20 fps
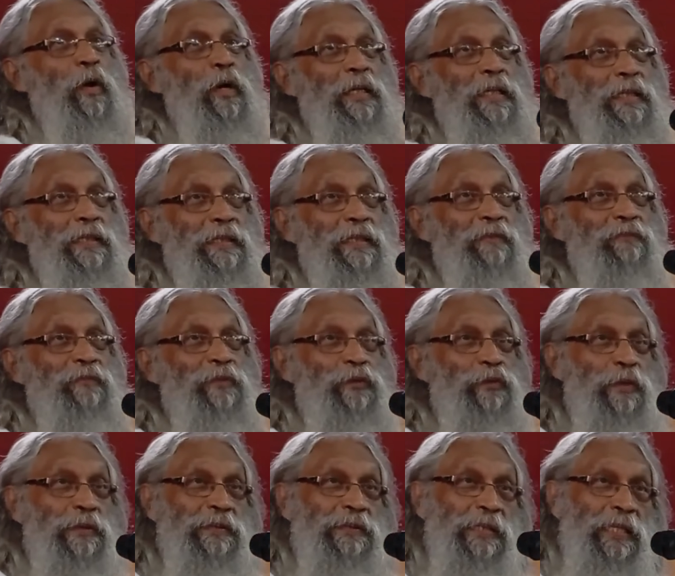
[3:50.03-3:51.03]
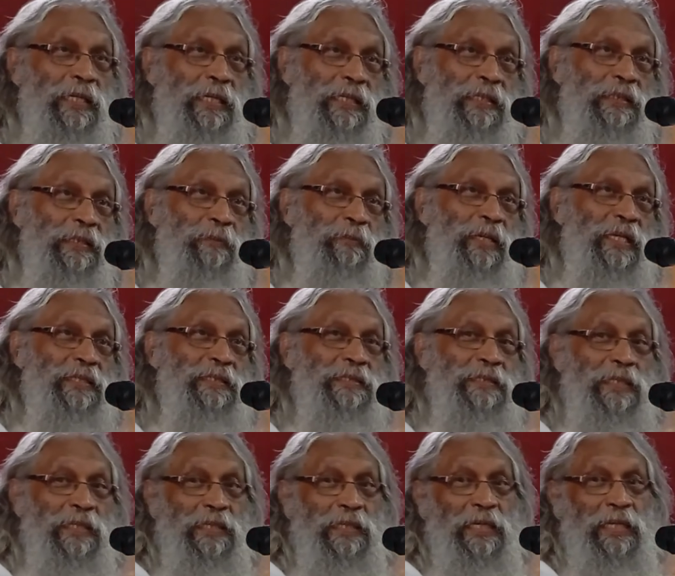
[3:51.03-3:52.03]
lingam which was there in the base
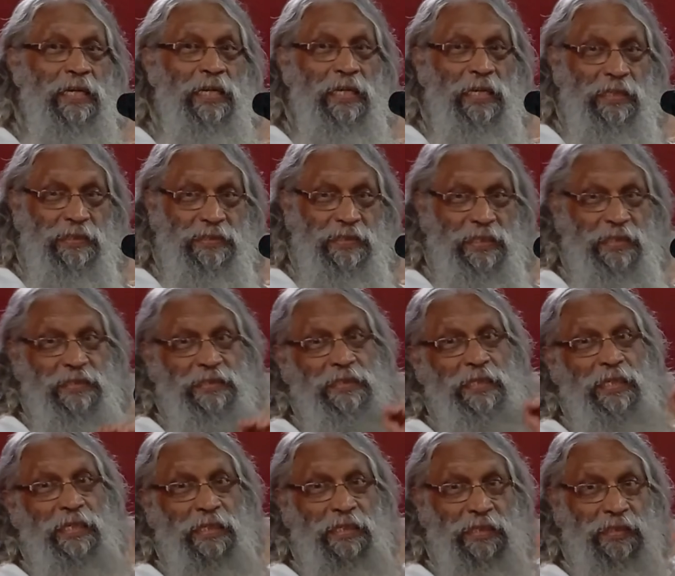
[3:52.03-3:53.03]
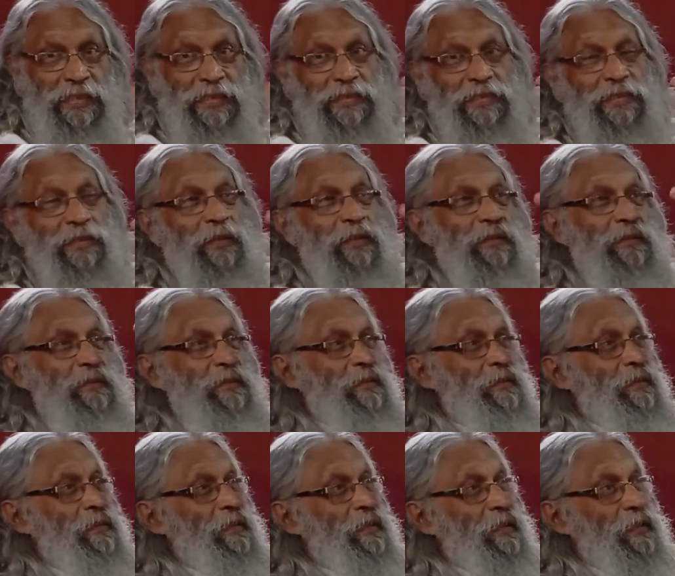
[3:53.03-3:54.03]
chakra has excelled
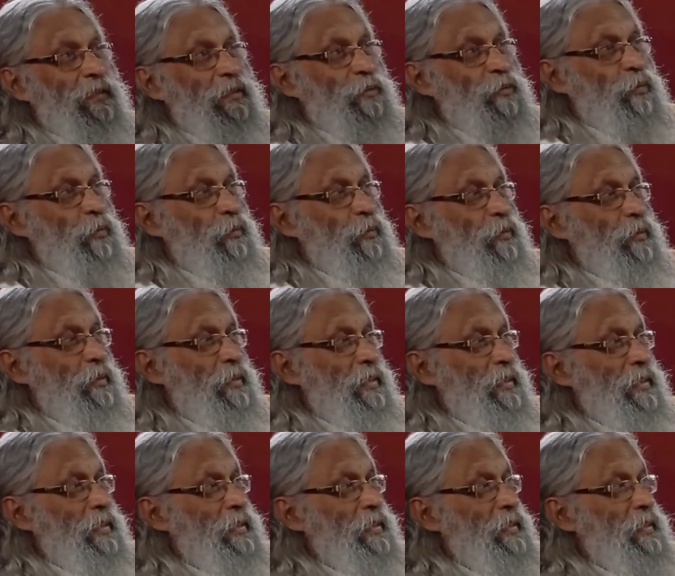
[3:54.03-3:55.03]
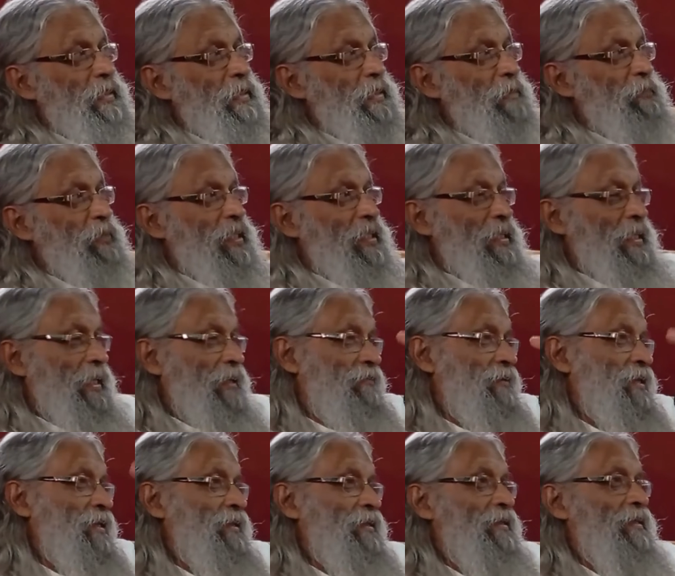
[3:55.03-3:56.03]
to a big
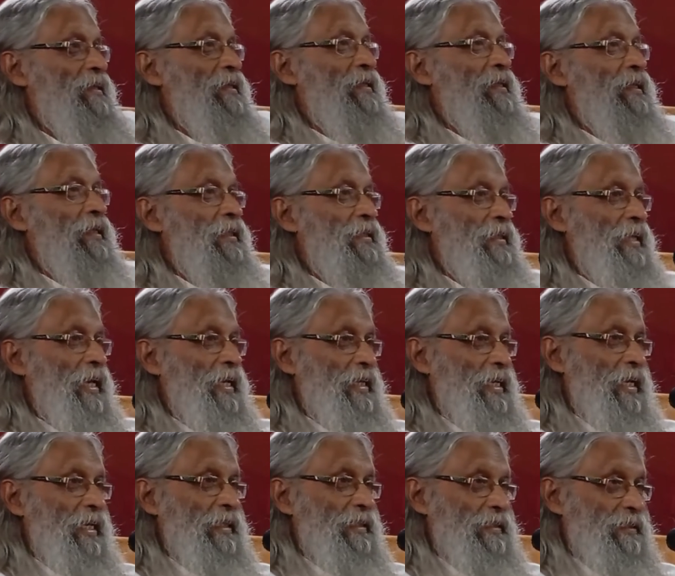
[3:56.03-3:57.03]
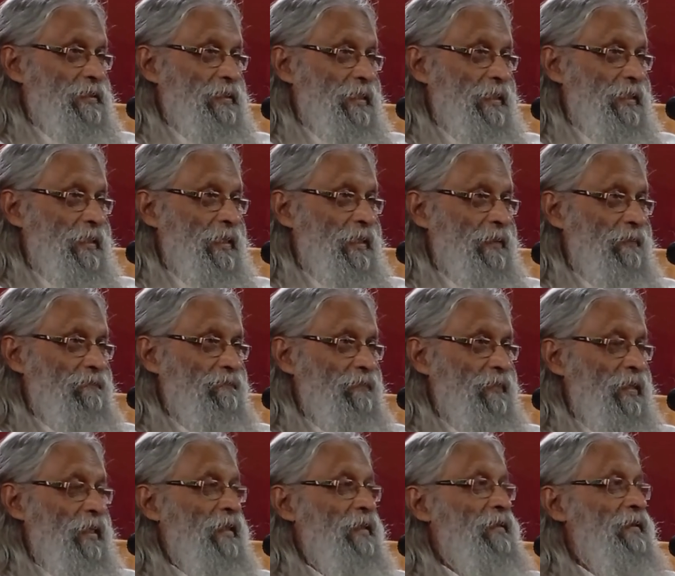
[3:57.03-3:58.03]
level in Anahata Chakra.
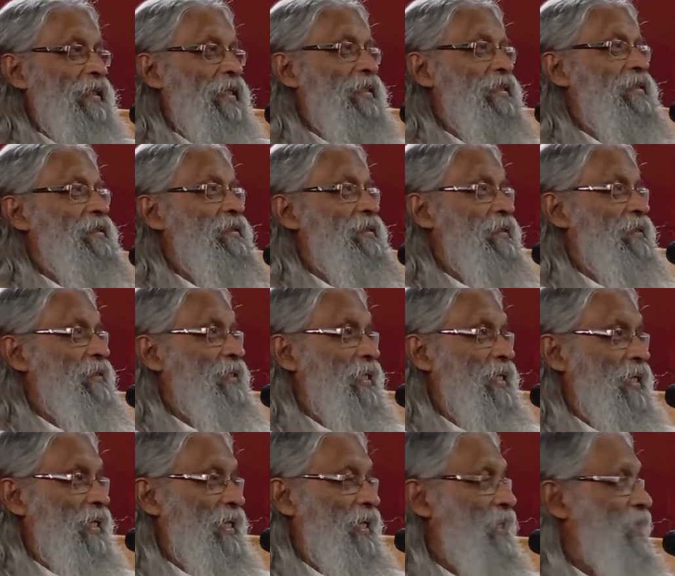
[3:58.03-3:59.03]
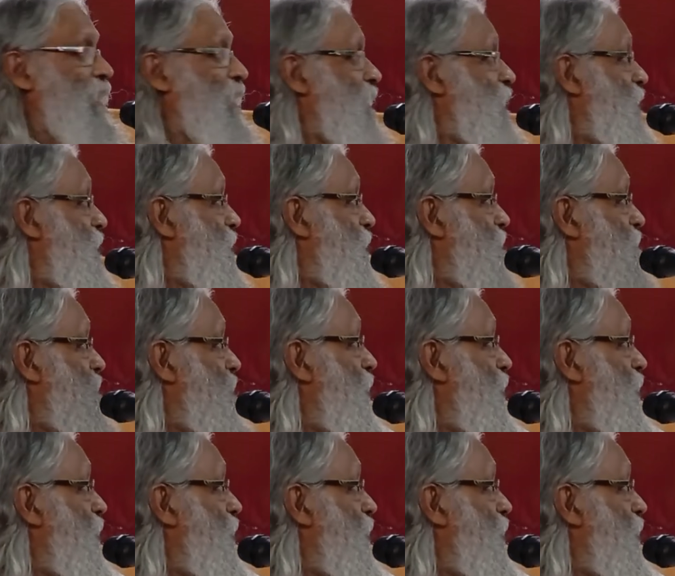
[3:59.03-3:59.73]
That is Ithara Kala lingam.